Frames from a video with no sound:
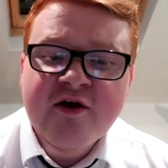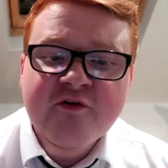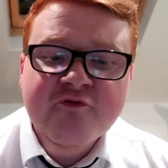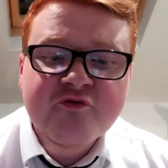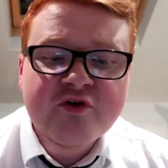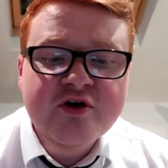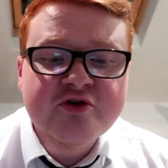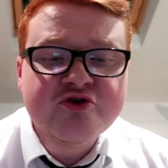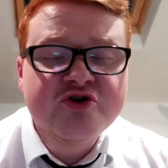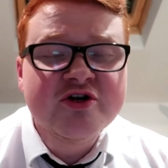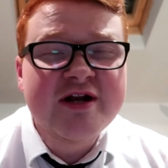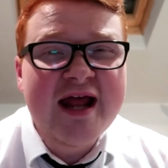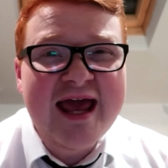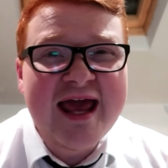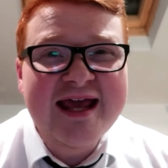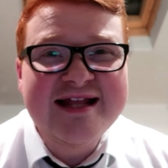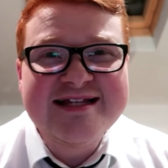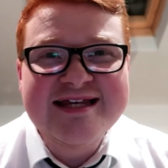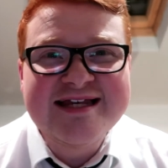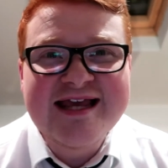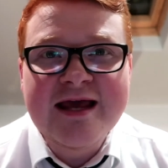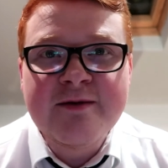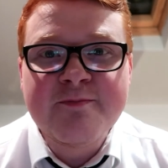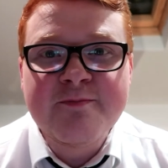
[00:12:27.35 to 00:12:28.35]

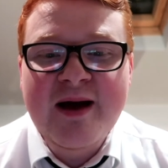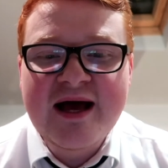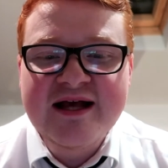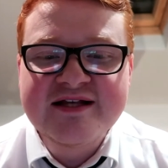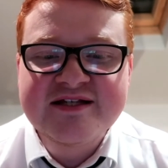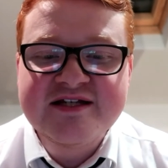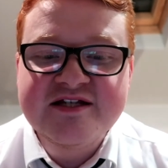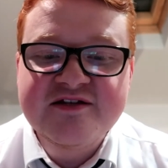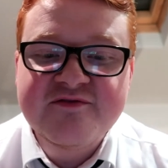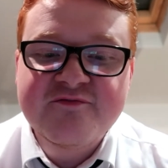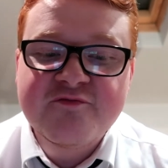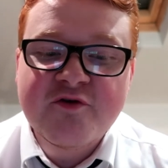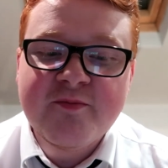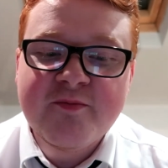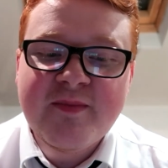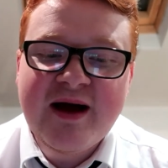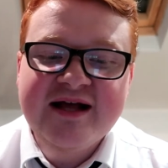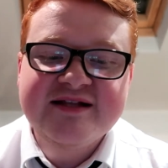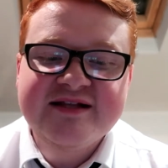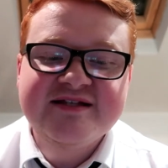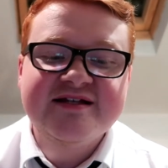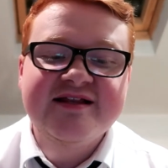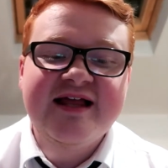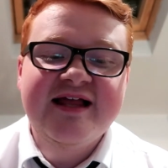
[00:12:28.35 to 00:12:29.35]
388 passes from
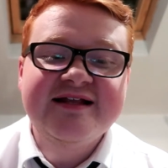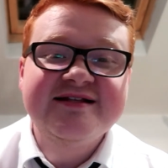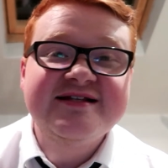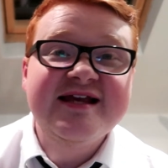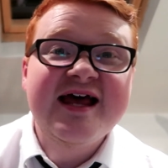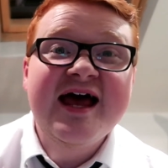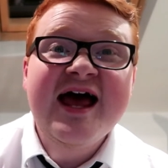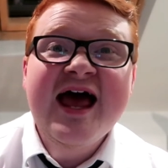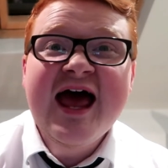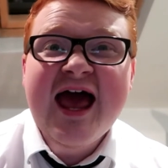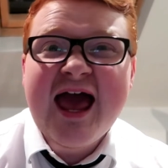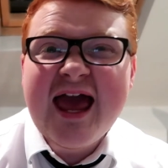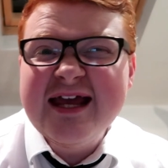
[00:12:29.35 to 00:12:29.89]
Atalanta,